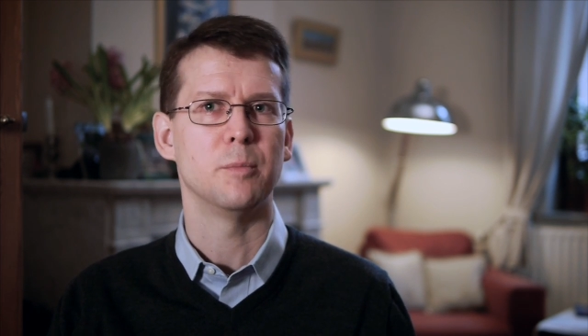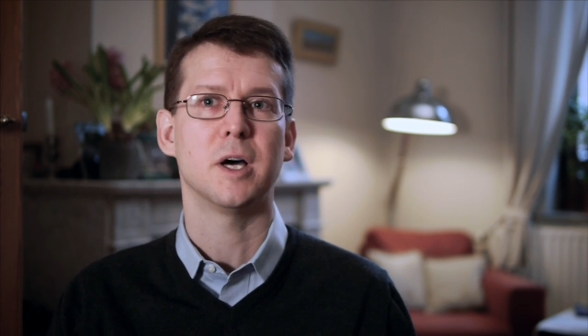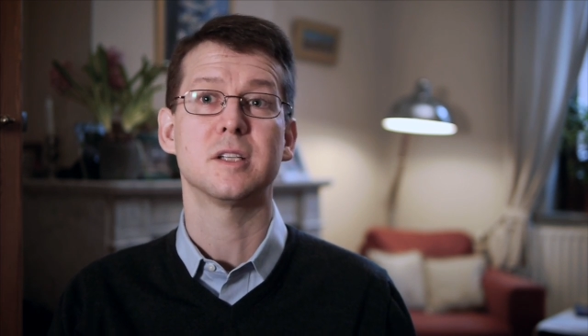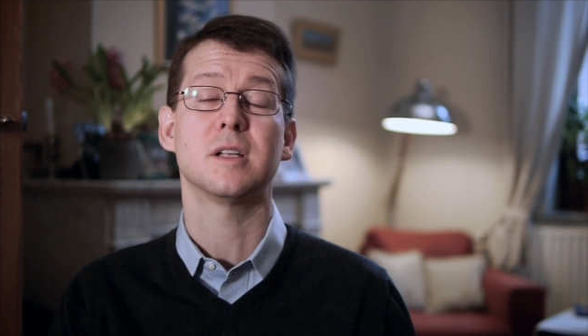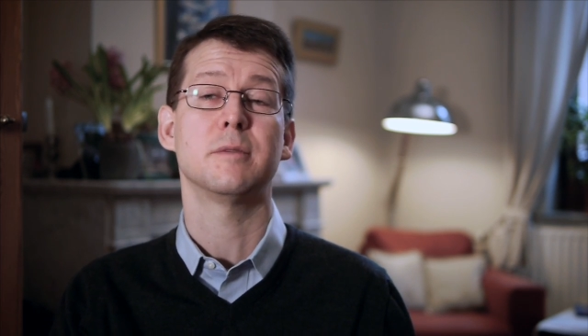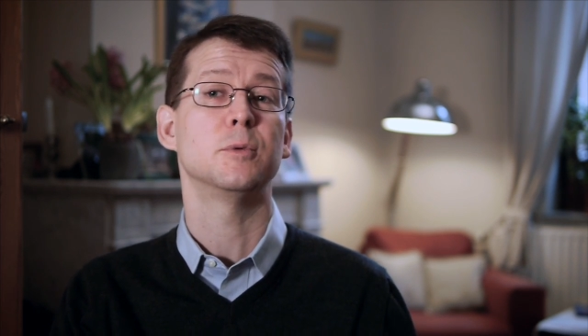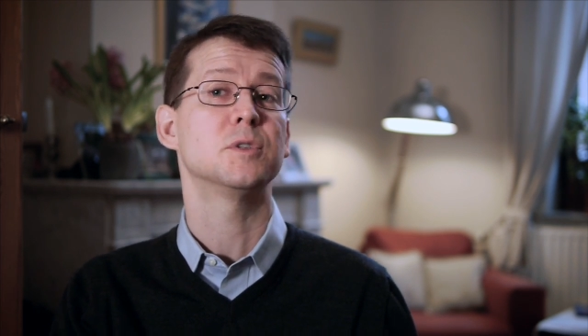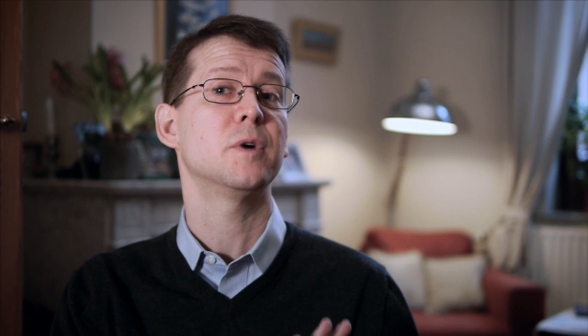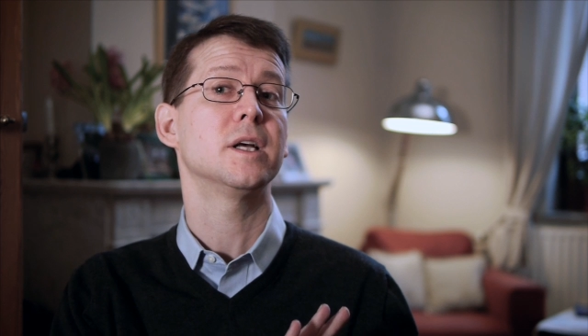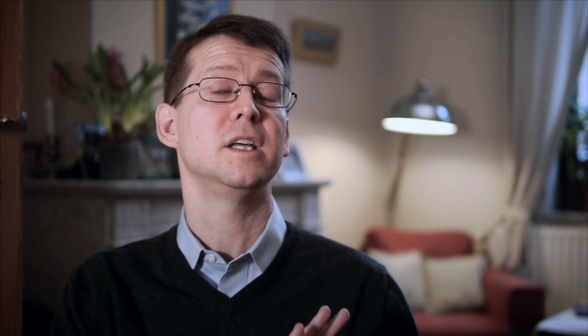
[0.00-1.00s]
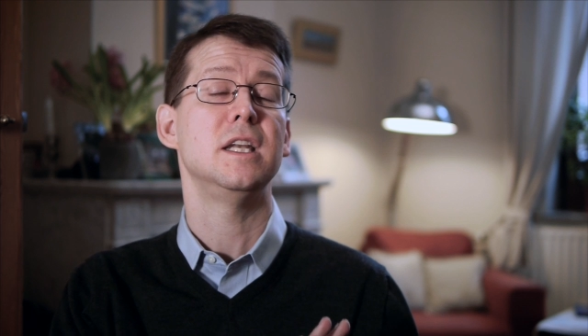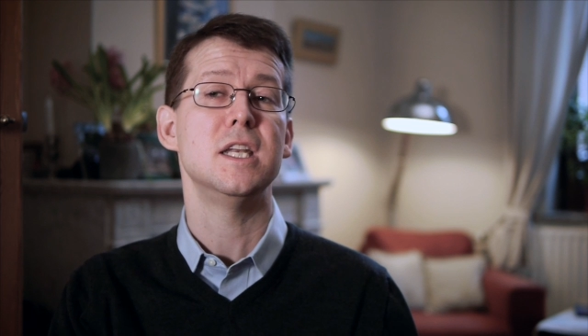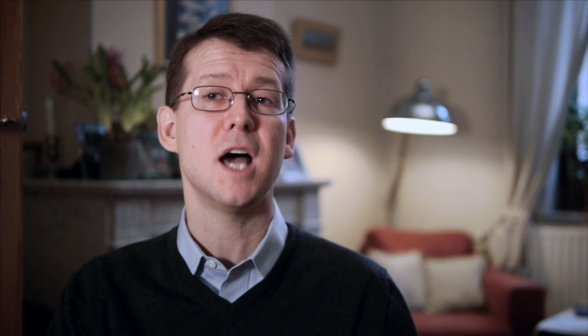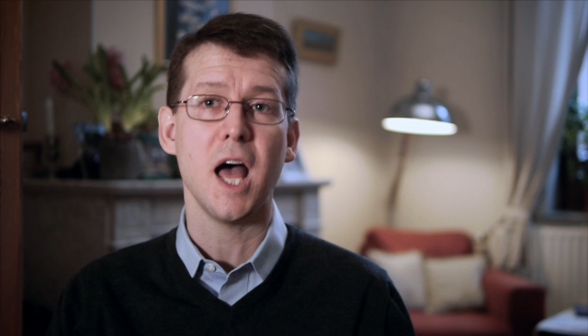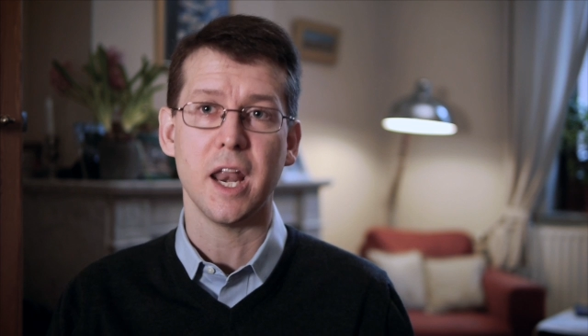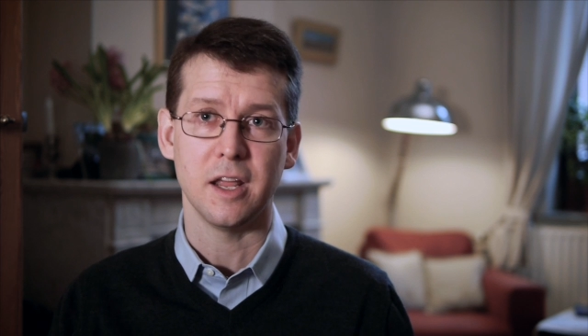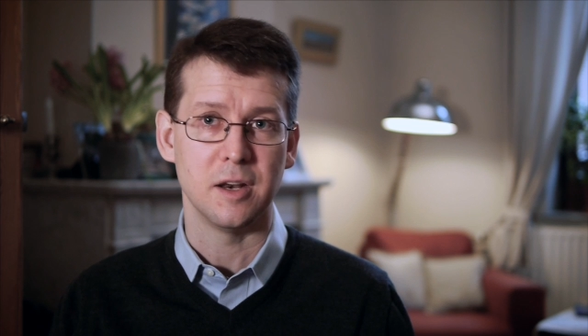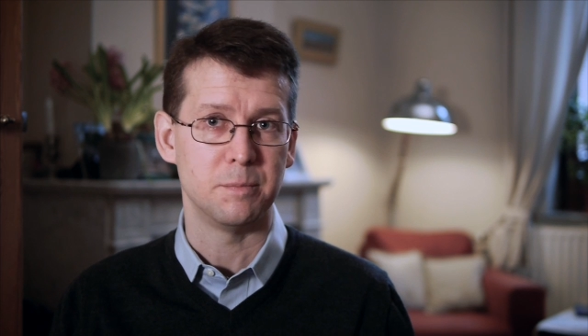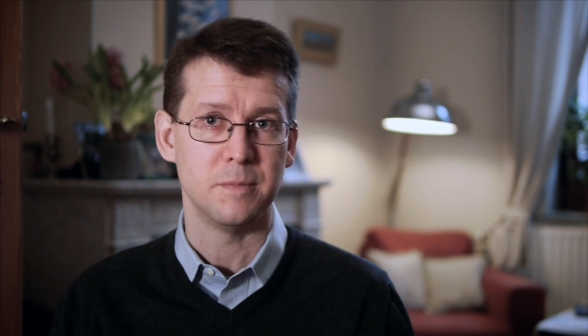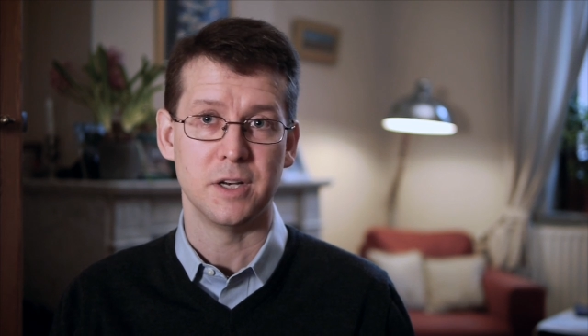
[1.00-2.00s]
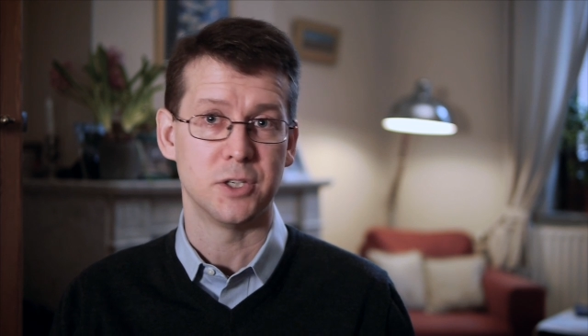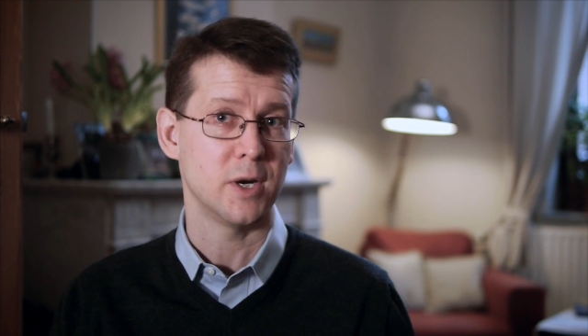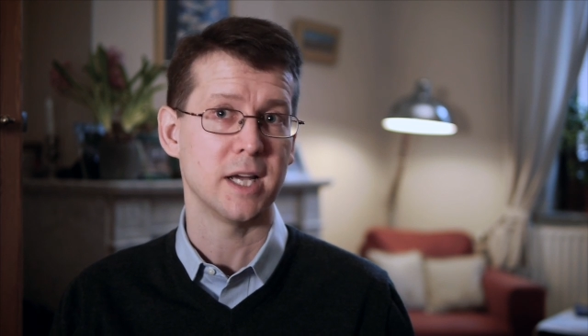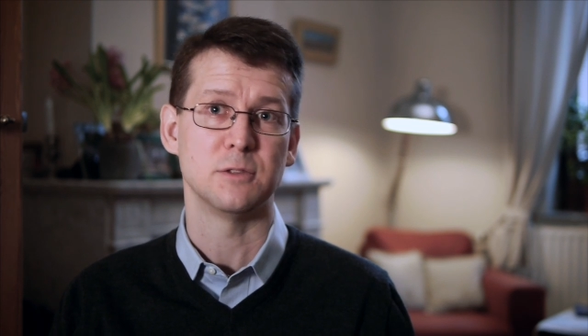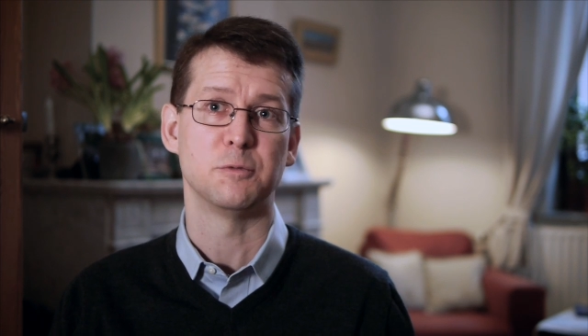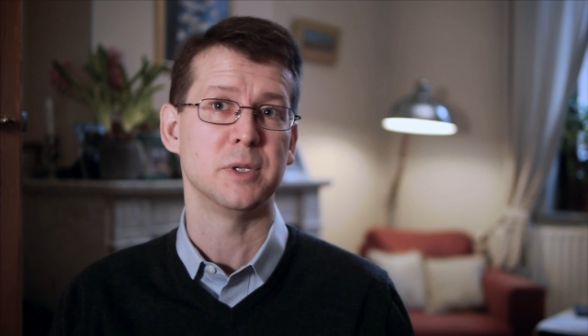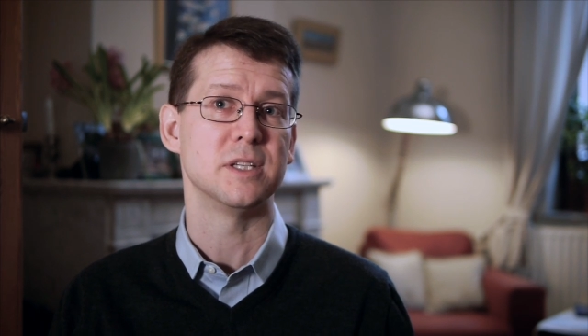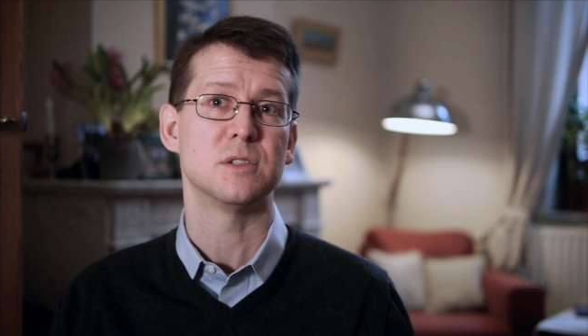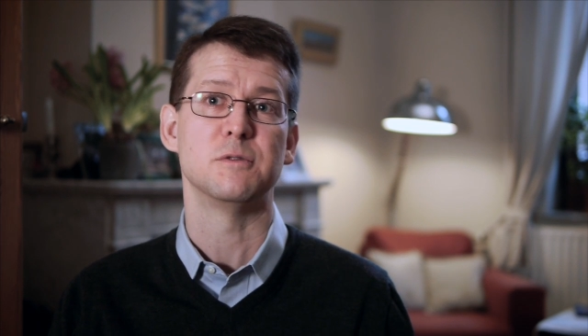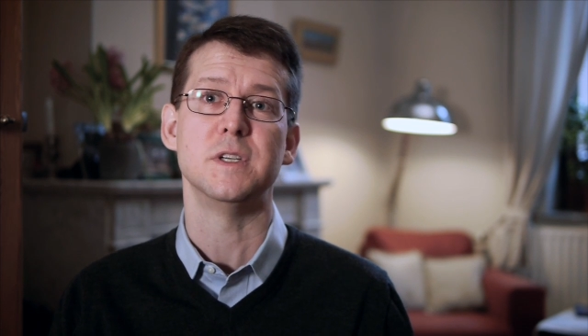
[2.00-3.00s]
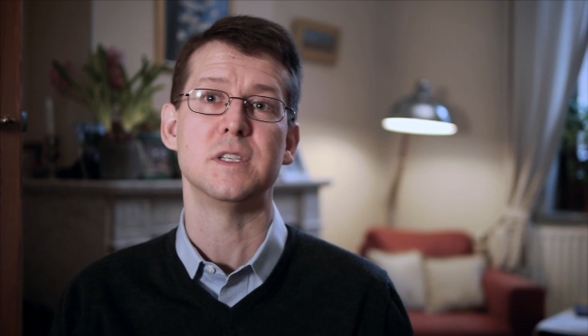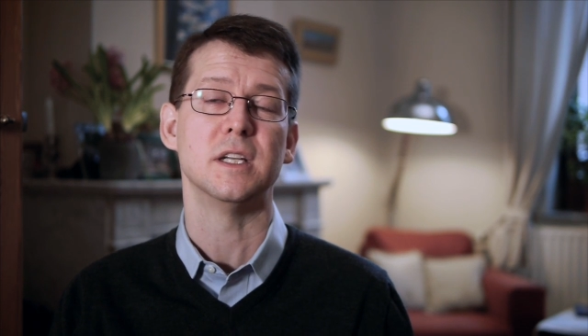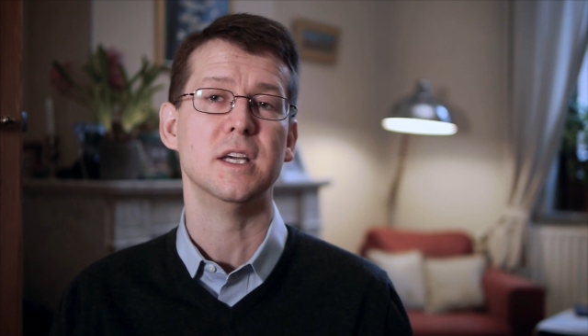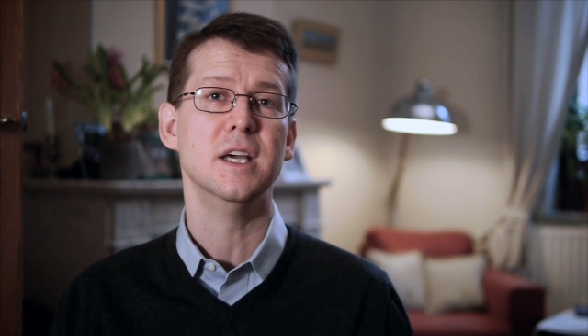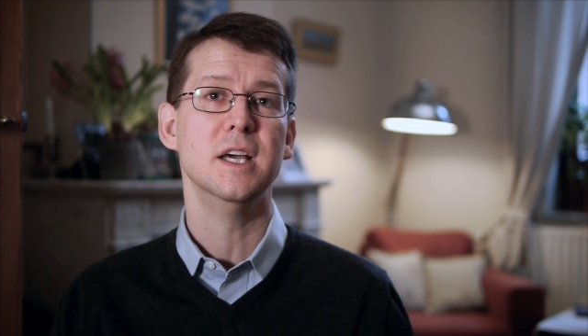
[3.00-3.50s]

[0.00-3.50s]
Bratislava was frankly not an, an attractive place to visit